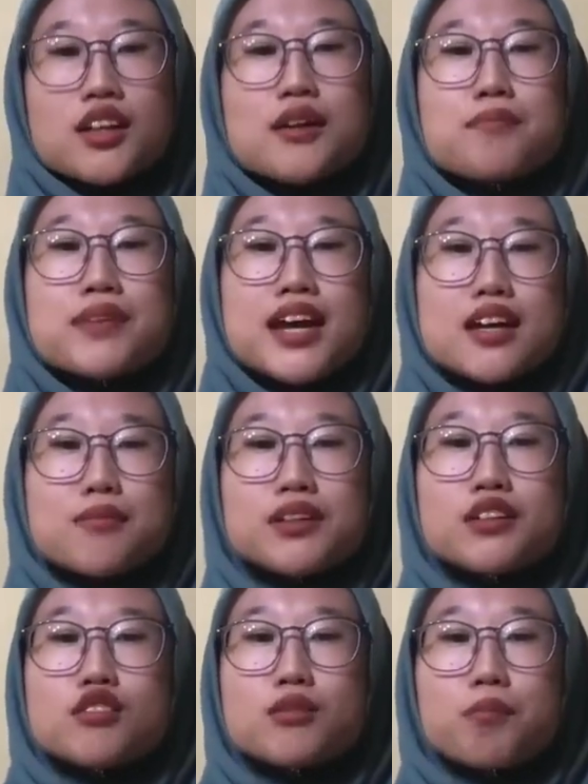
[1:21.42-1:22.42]
be able
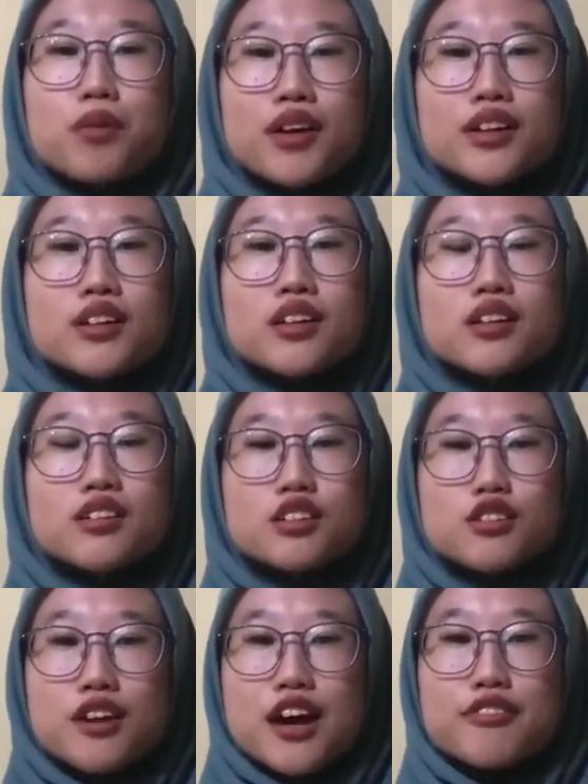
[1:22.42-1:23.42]
to plot the
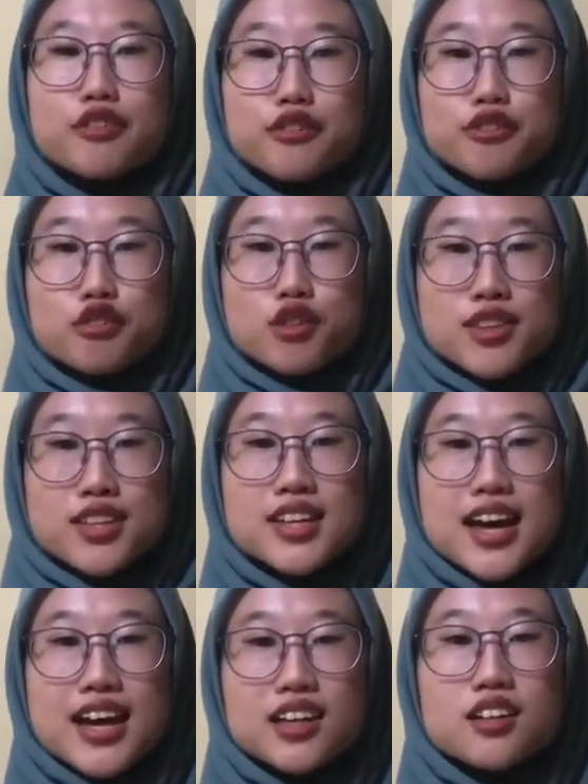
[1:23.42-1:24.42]
graph of twisting
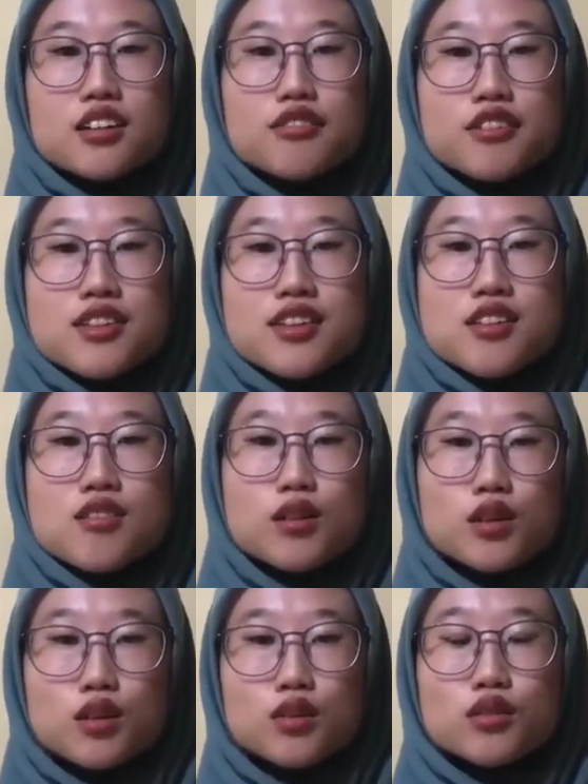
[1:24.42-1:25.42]
angle versus
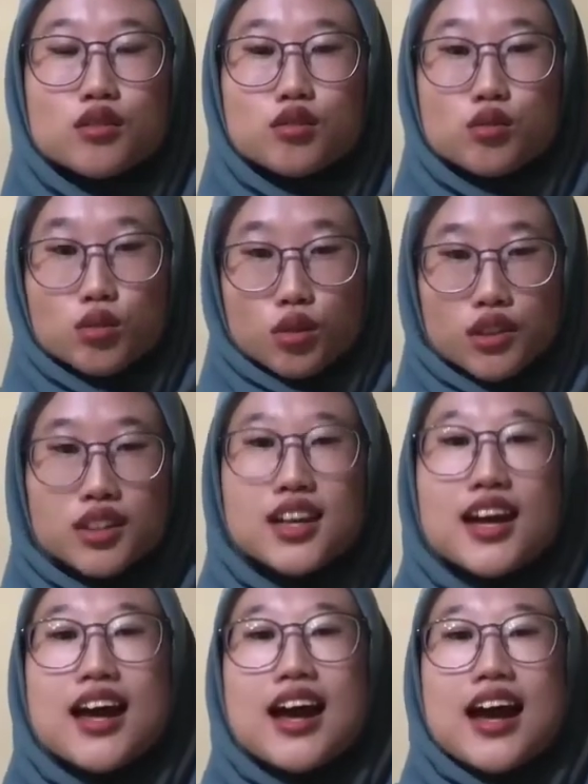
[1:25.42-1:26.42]
load torque,
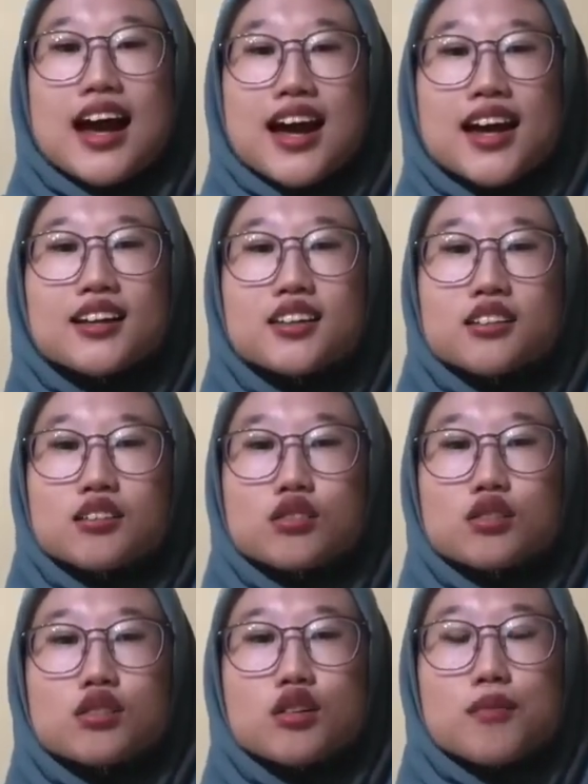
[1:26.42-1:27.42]
and
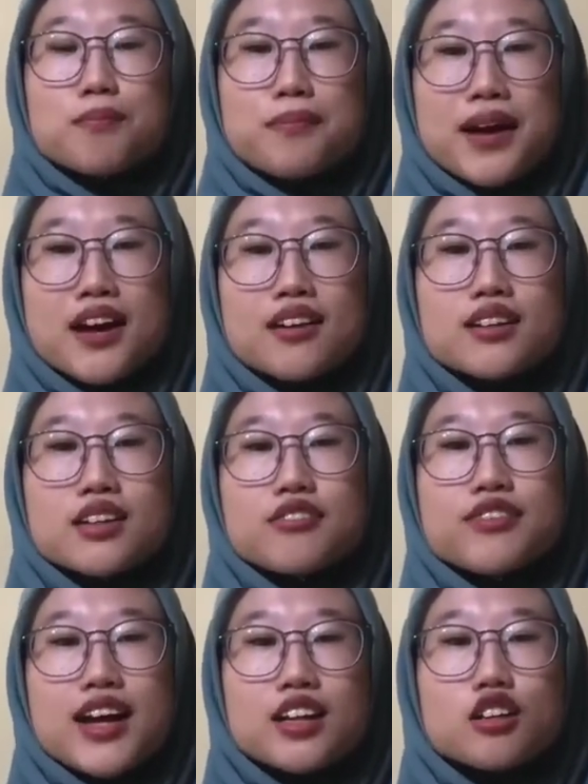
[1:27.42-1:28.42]
to compare the
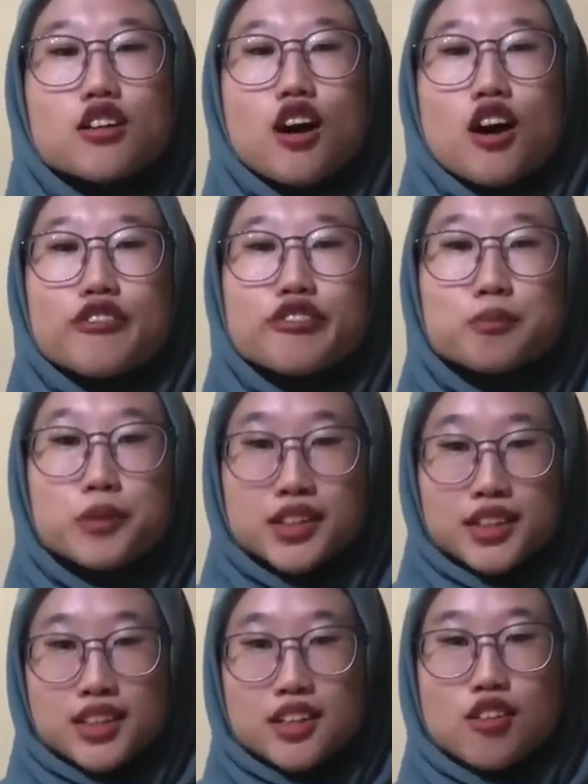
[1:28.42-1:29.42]
value of
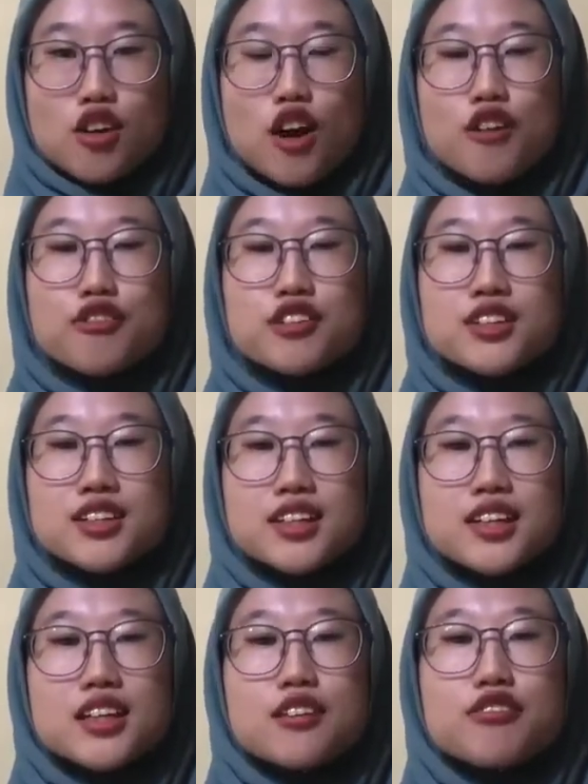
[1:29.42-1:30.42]
modulus of
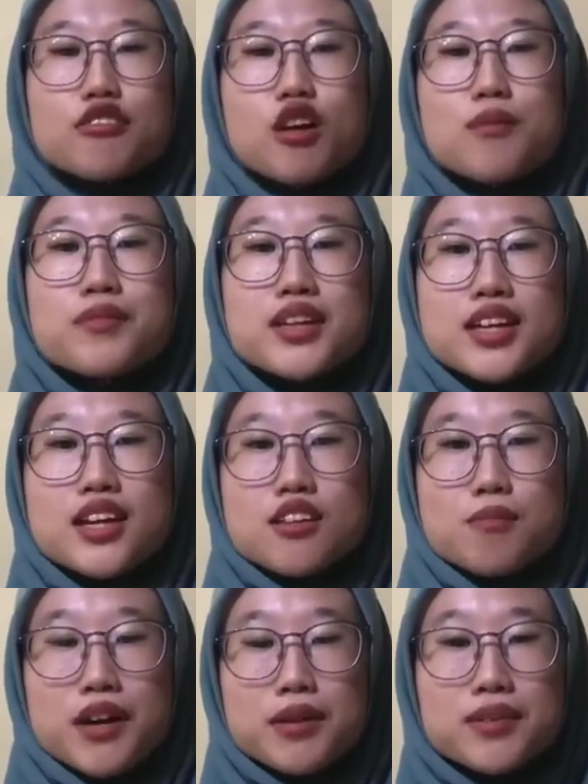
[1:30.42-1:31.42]
rigidity from the
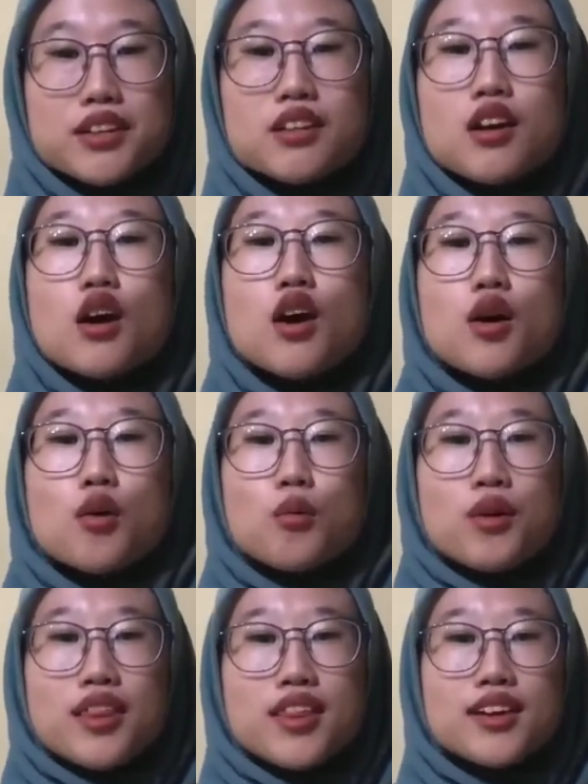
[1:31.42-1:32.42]
experiment
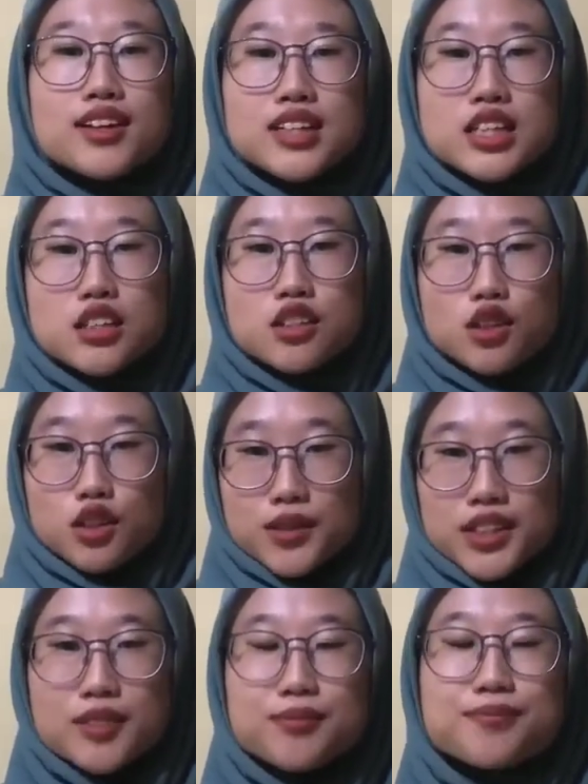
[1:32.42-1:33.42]
with the theory.